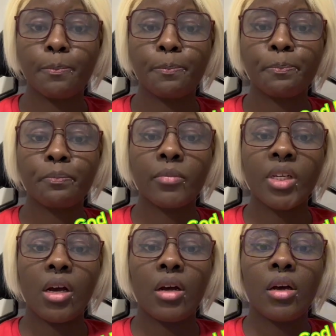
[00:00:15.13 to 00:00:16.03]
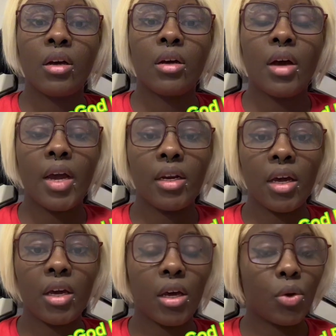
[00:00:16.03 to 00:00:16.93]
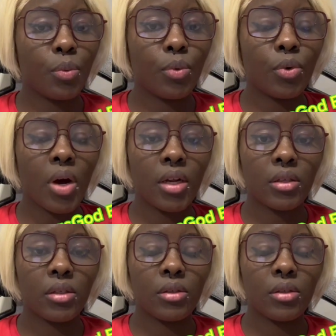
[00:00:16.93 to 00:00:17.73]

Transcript: This thing shake Nigeria, say, oh.